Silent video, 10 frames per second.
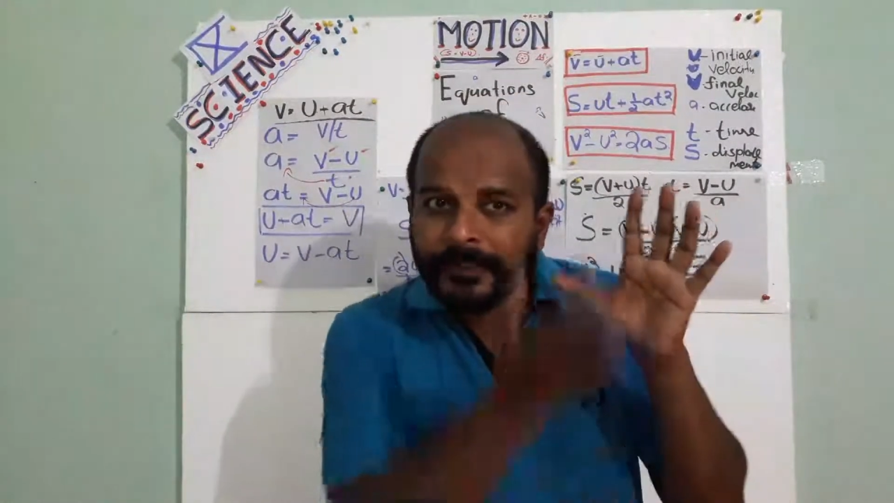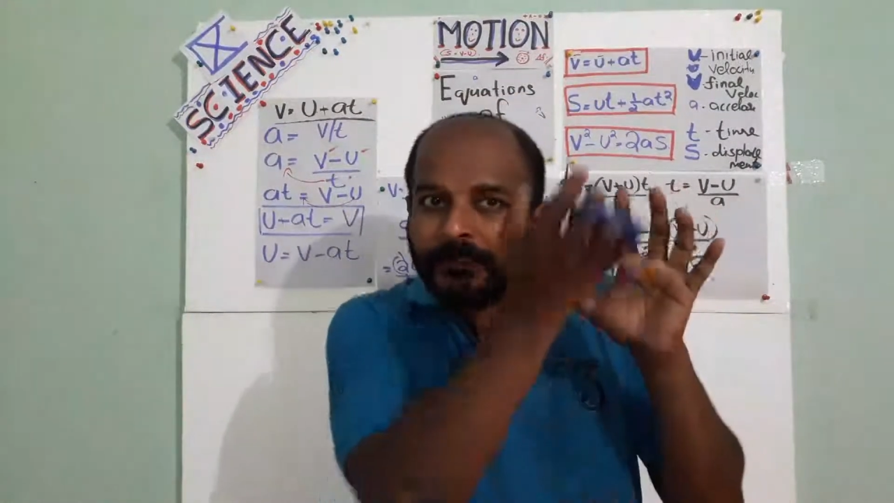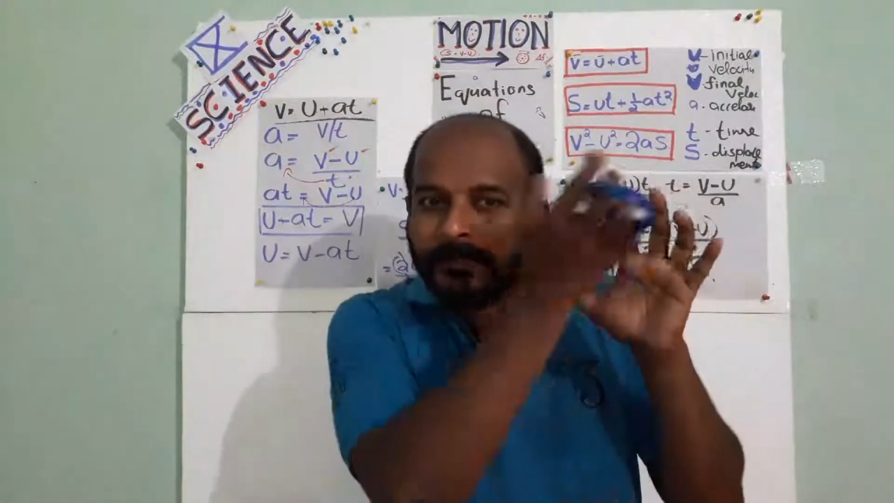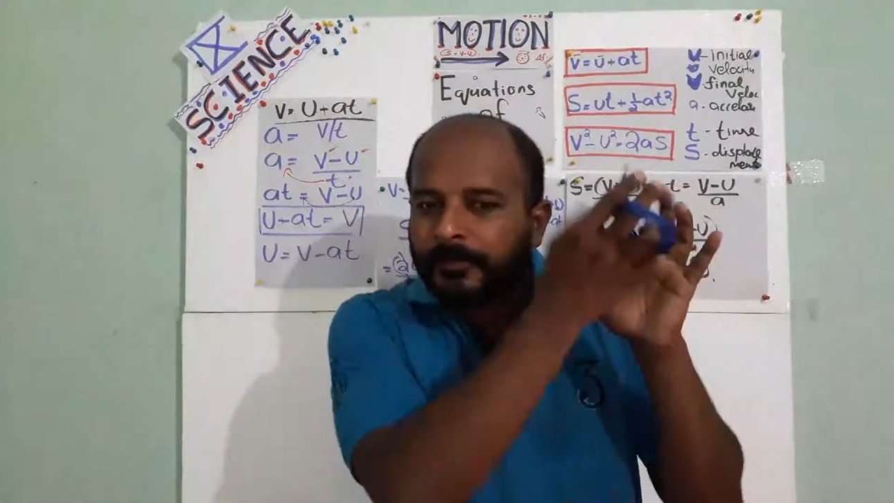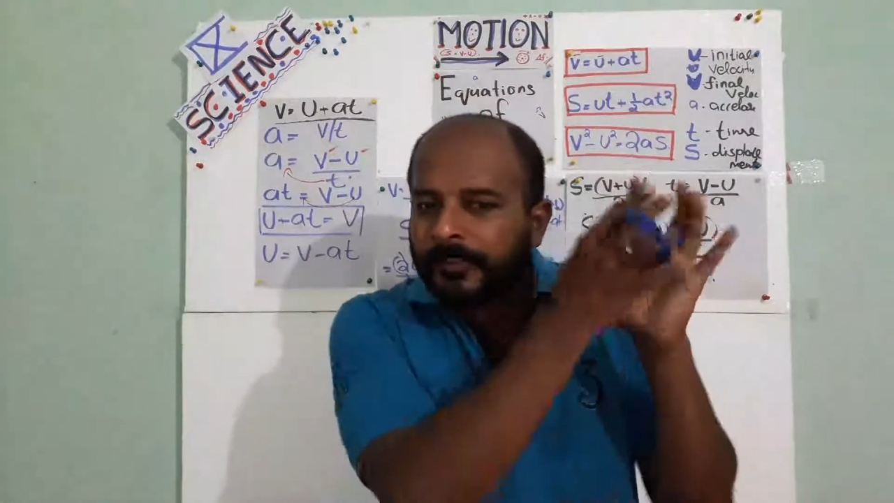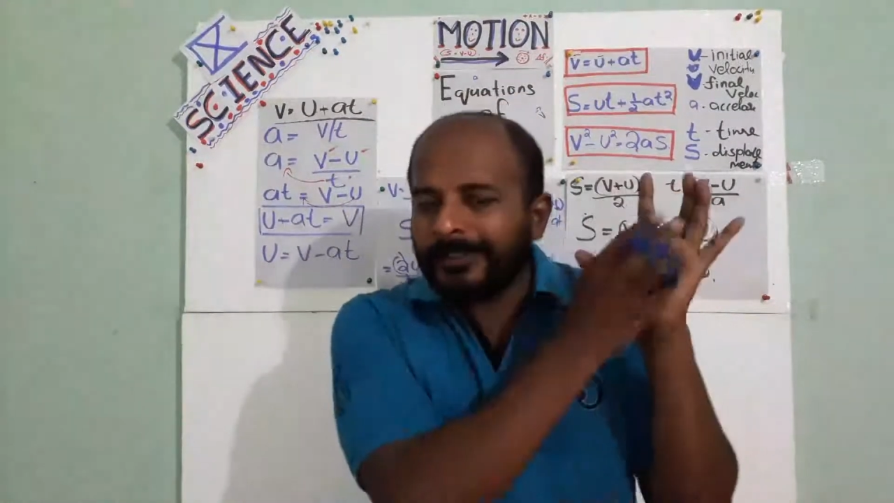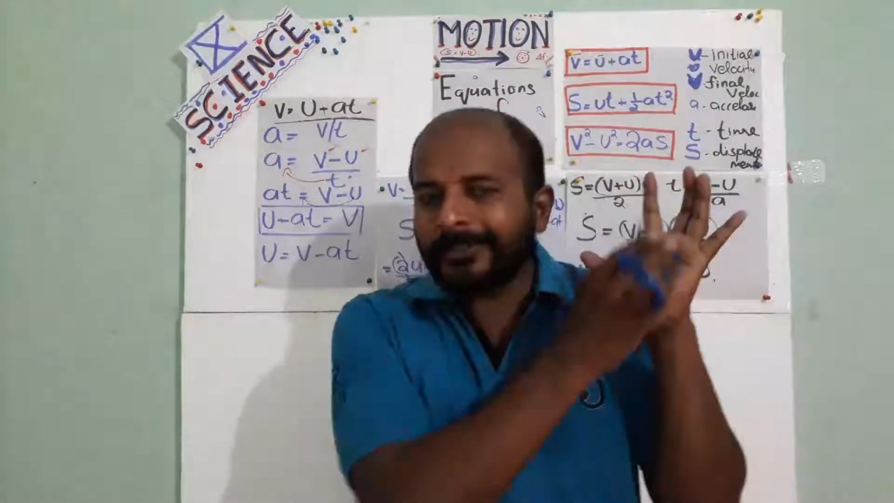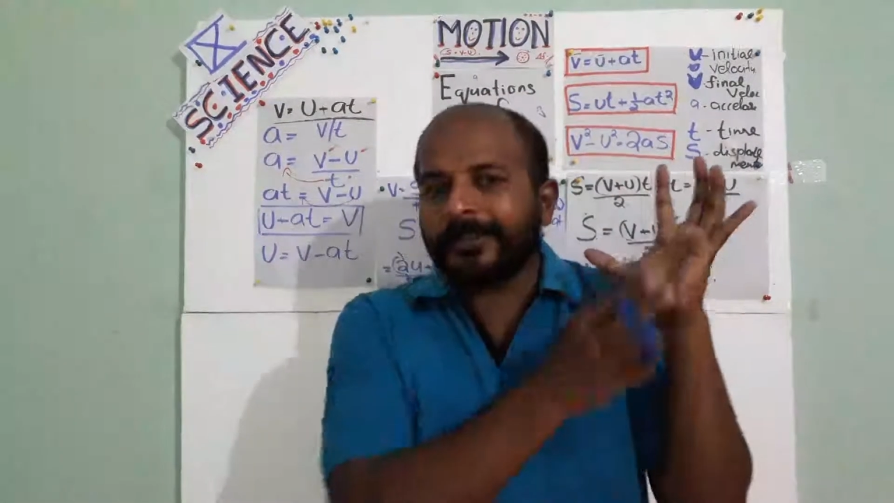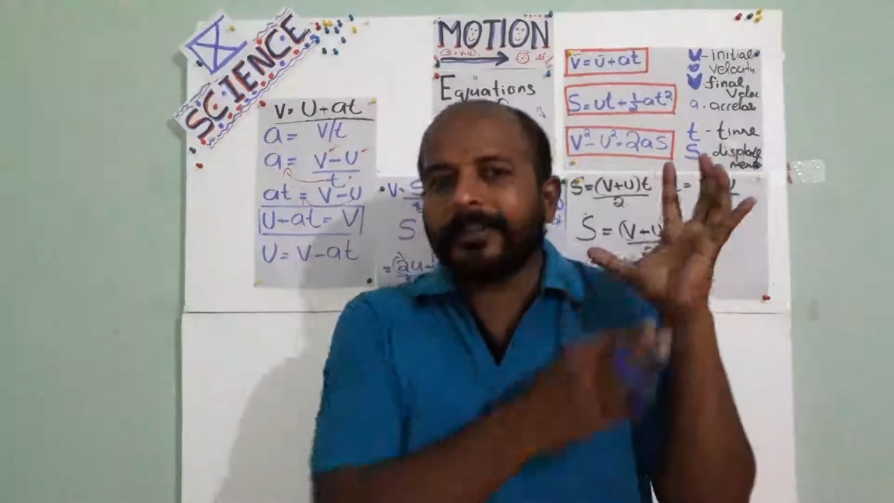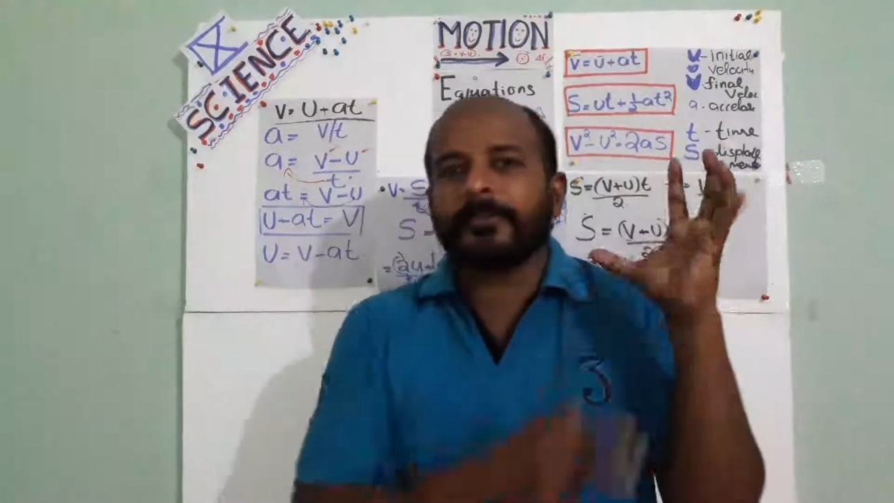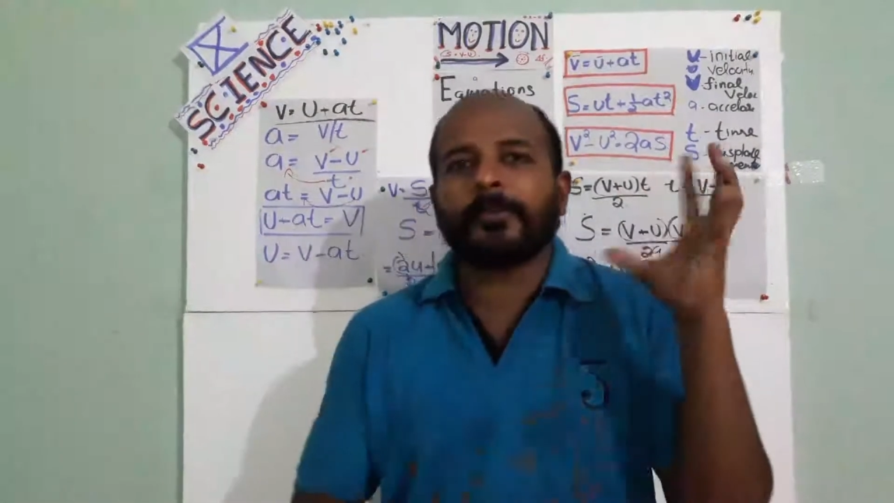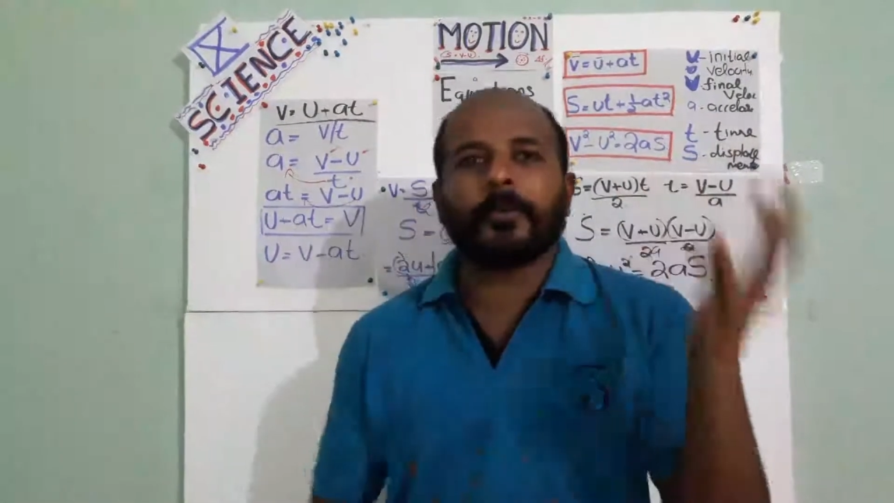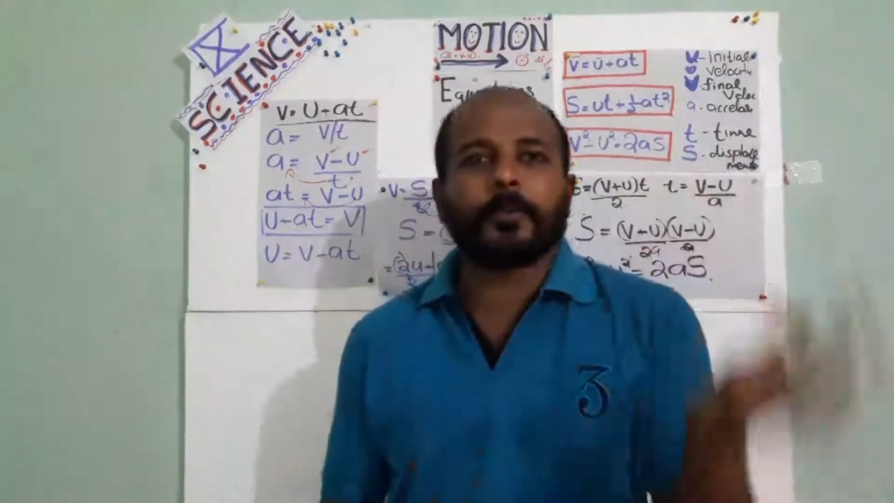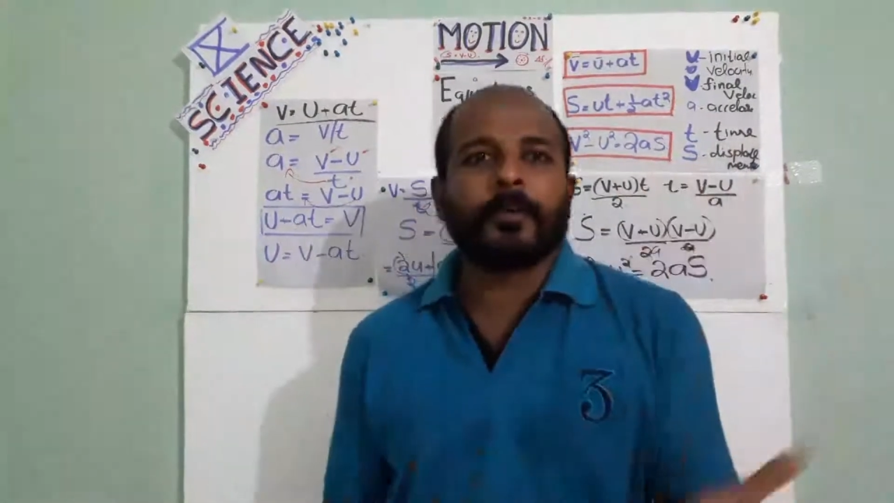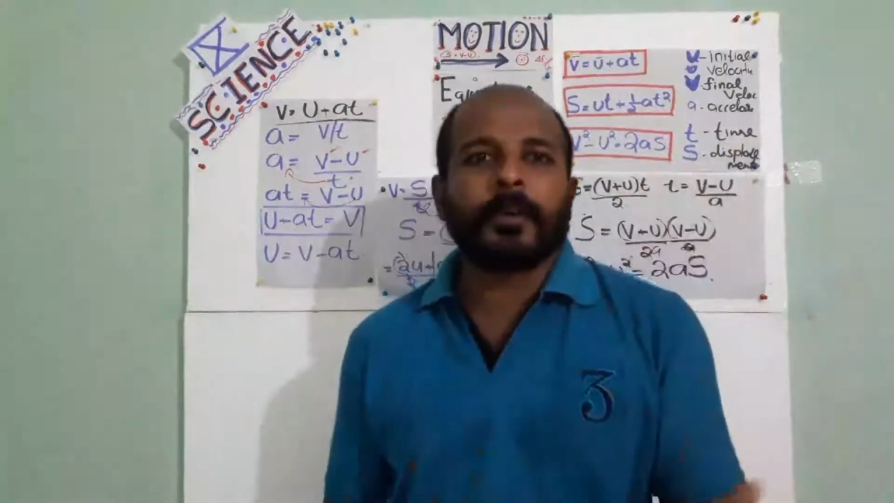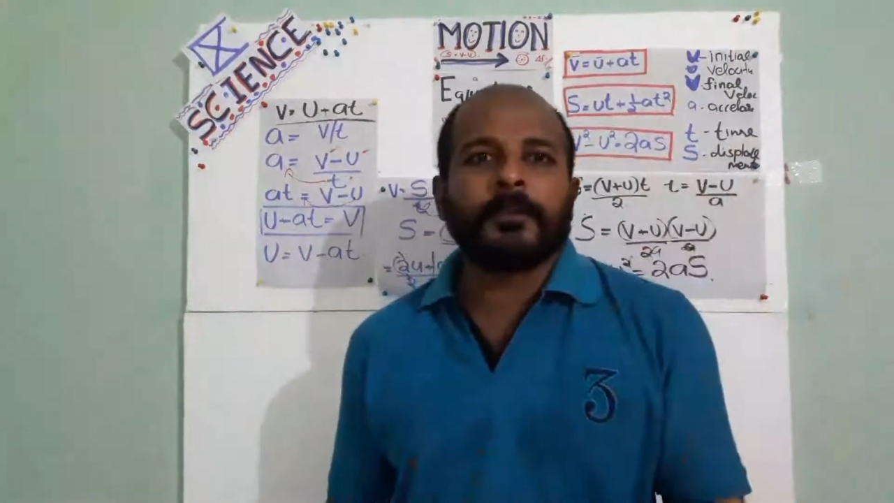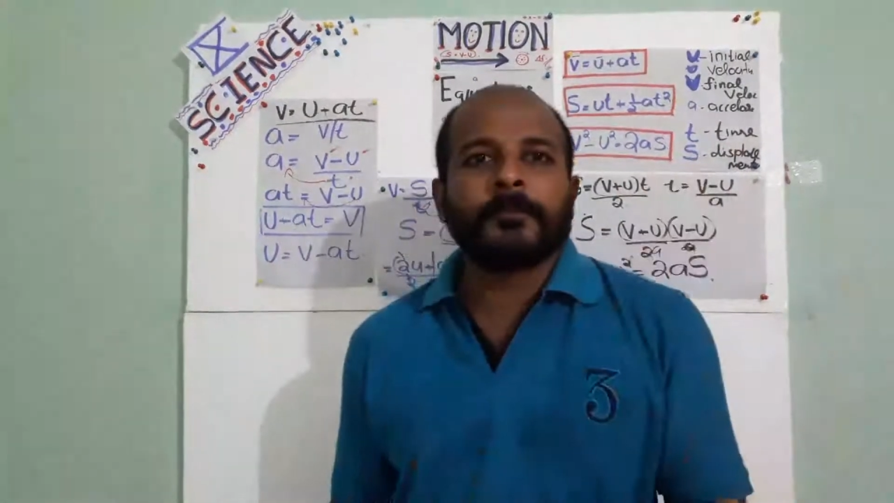something is running through our body.